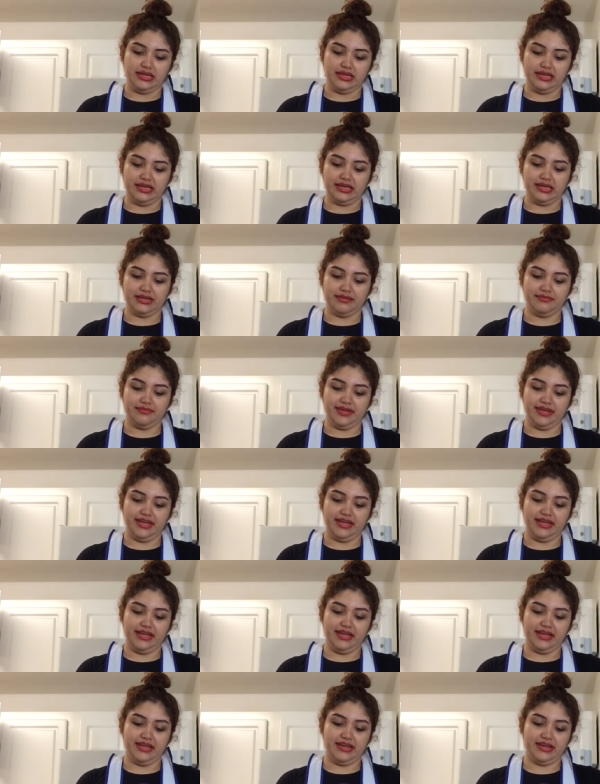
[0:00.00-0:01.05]
It can
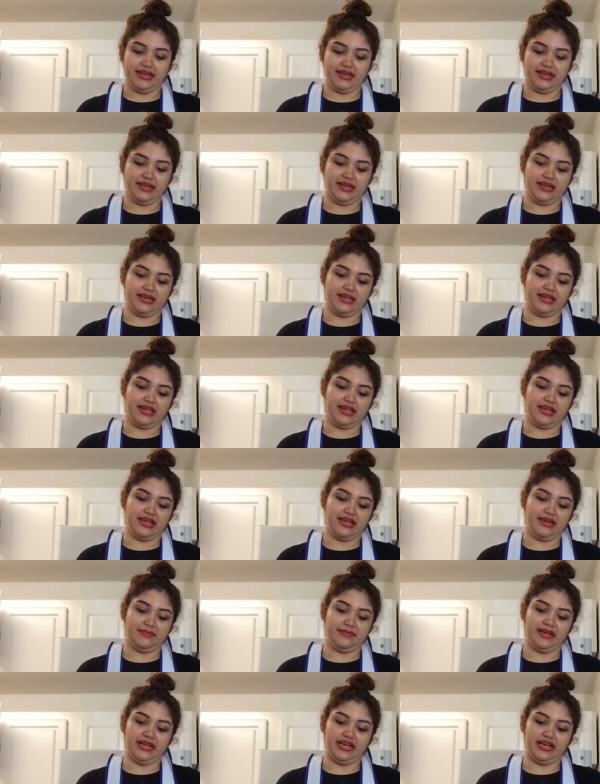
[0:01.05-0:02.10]
be
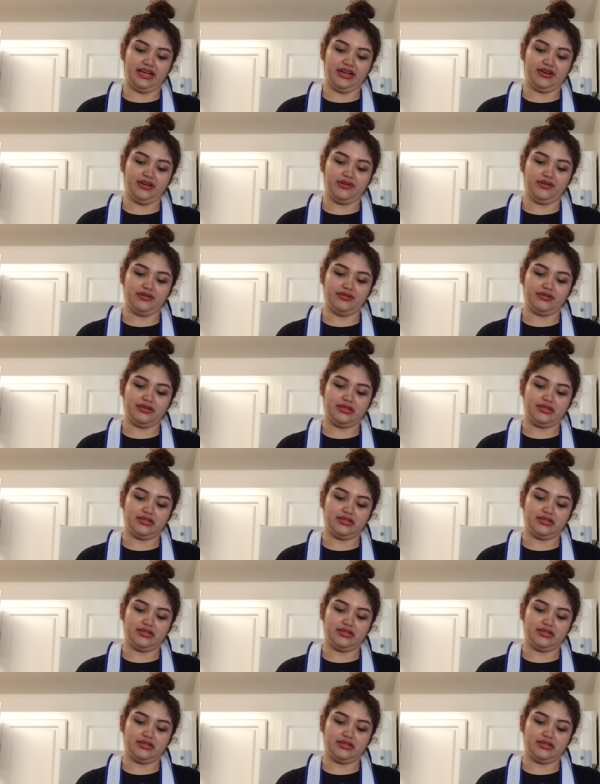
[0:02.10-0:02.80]
about